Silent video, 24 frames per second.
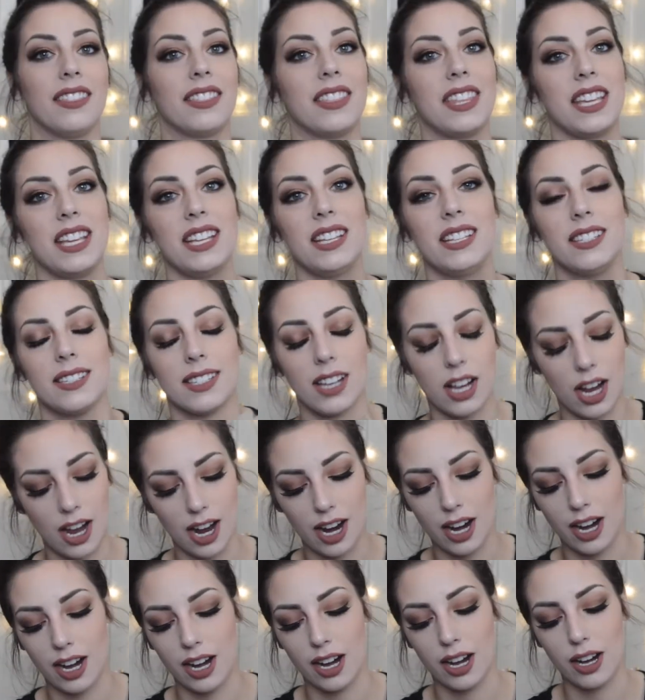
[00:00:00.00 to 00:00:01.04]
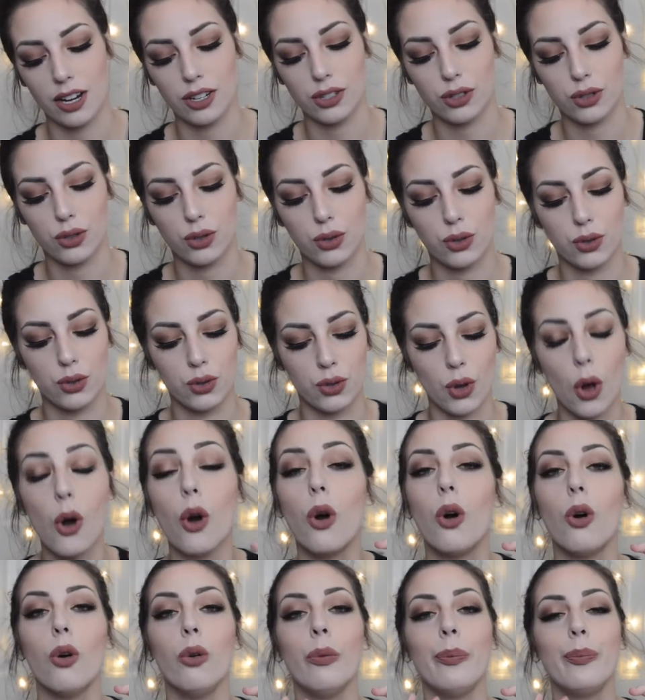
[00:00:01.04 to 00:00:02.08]
These are
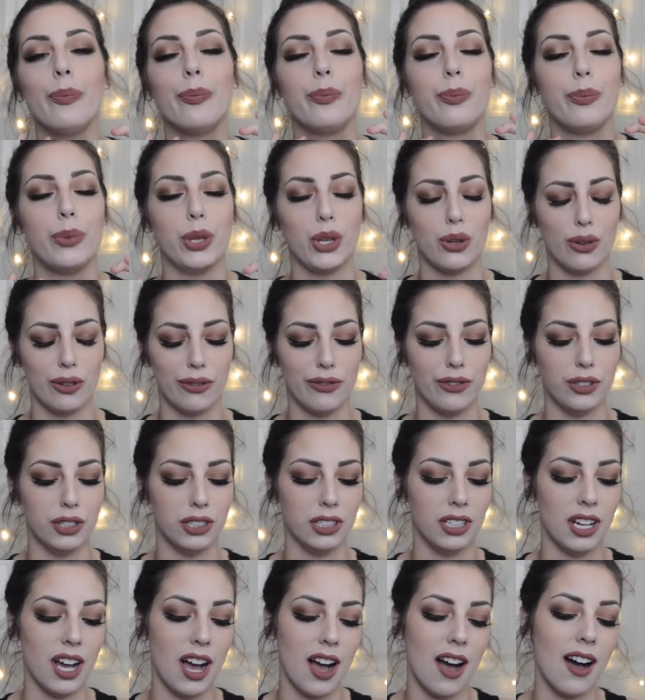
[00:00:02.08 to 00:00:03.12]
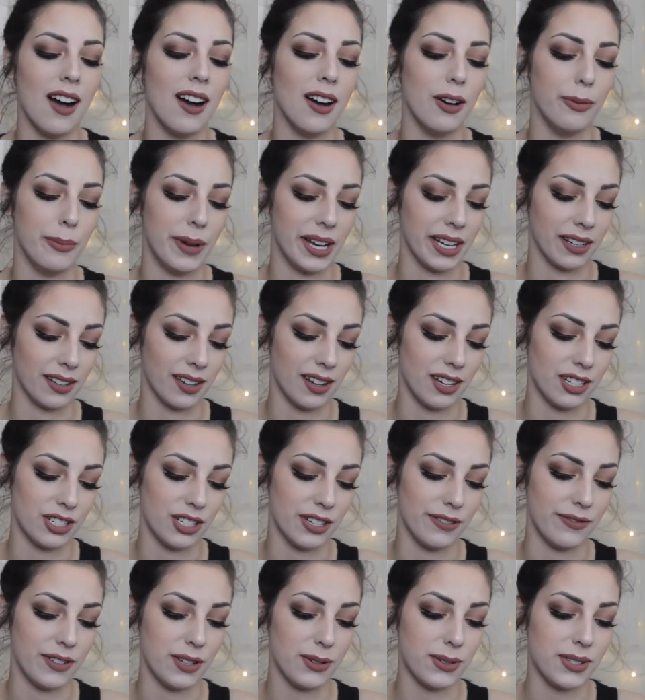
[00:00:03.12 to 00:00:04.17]
so beautiful. Oh my gosh.
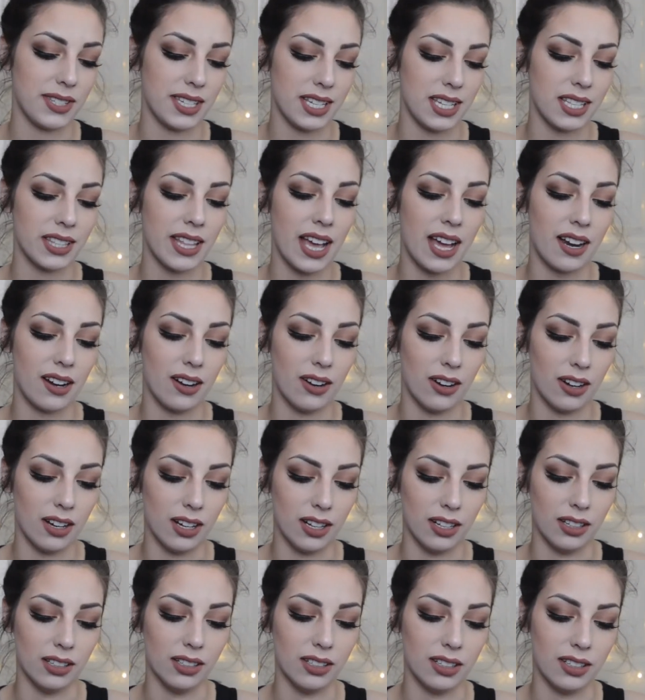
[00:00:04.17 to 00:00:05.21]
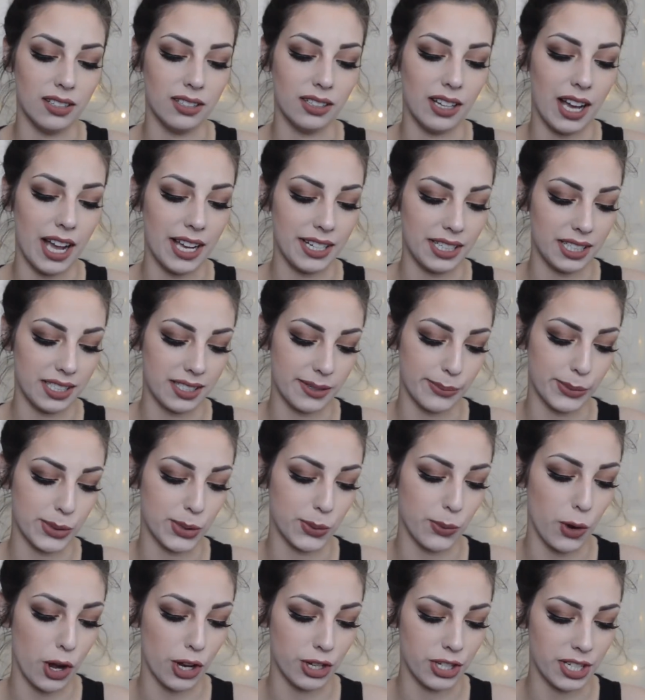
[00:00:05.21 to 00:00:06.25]
If you've seen that haul, I did some
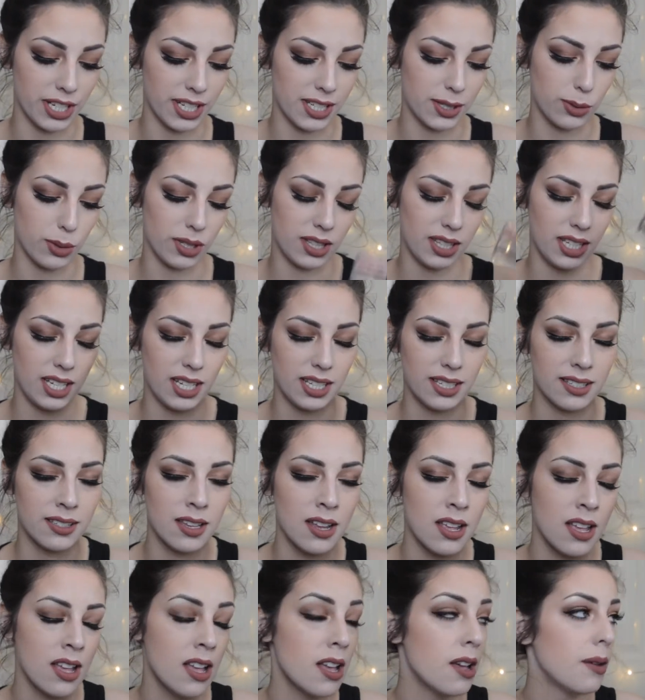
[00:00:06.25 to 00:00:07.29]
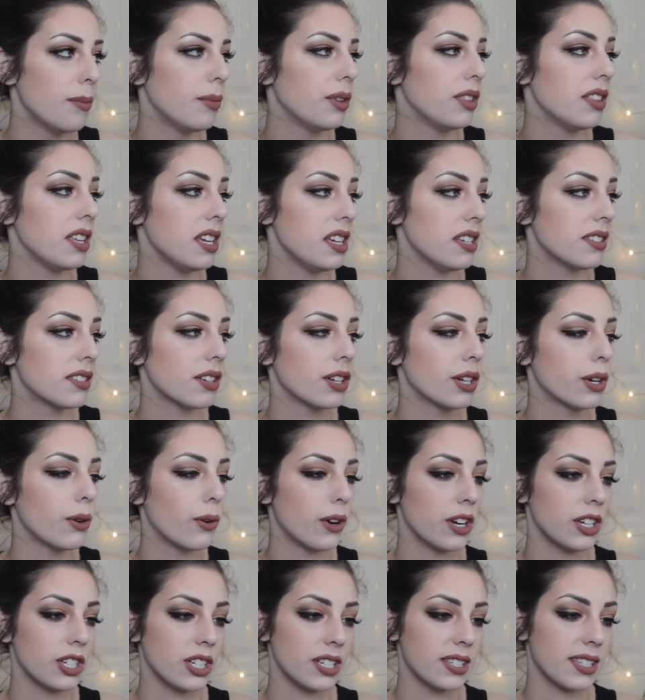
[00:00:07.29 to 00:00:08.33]
swatches with these. But these are
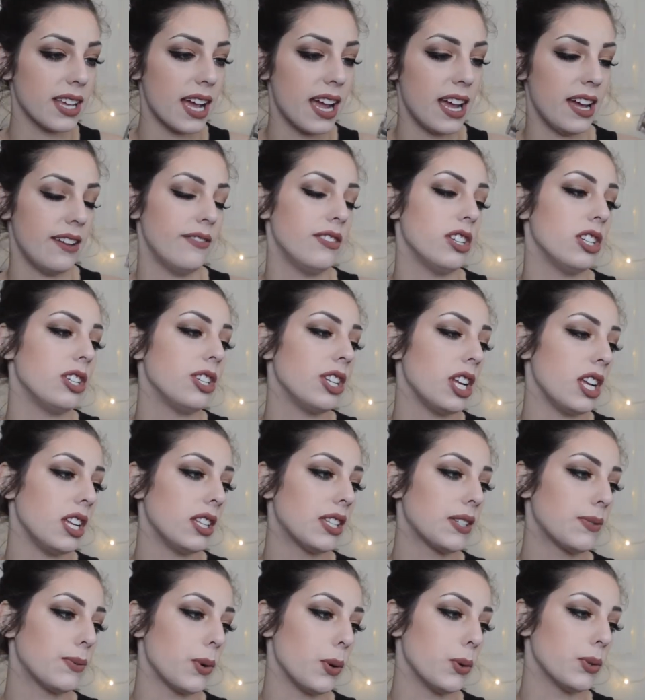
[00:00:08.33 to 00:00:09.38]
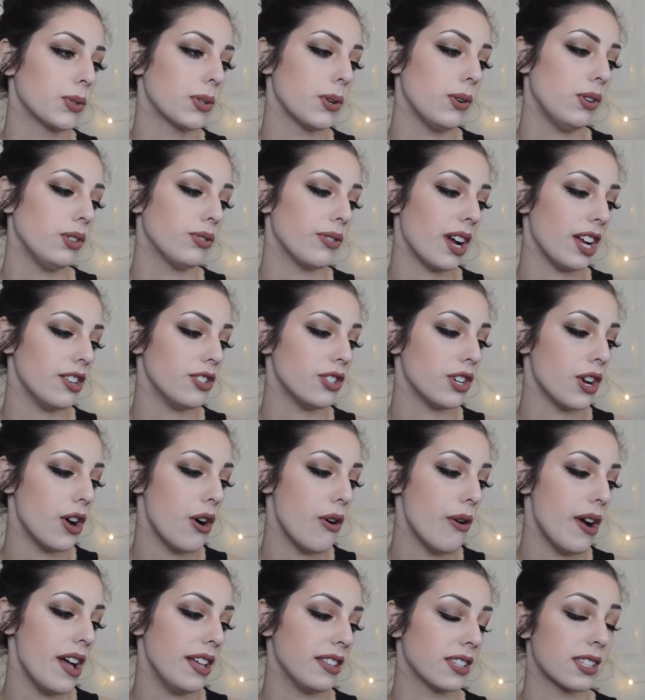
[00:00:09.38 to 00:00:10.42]
gorgeous. I have the shades Rose Gold
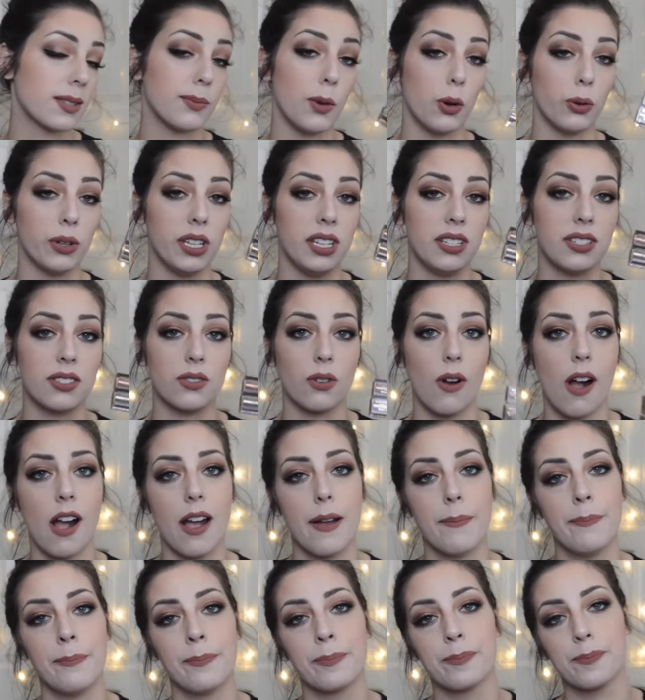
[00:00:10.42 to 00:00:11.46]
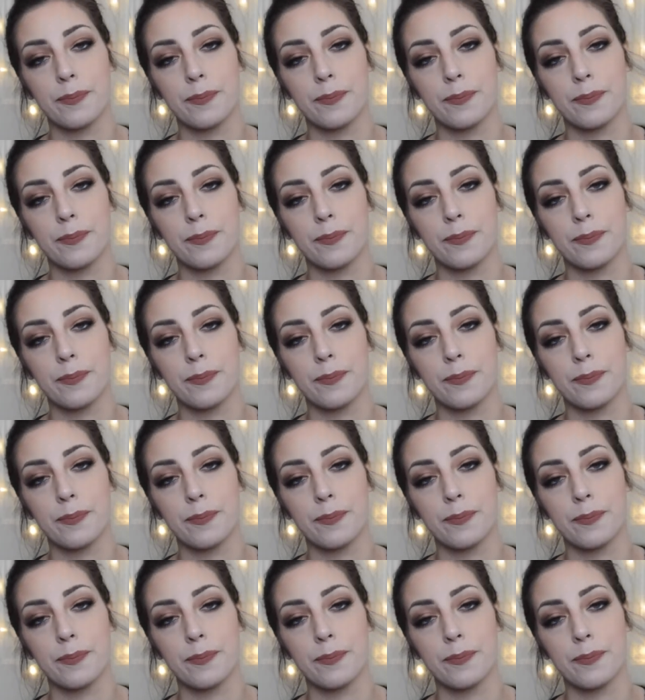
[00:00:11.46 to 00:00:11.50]
Retro and Smoky Storm.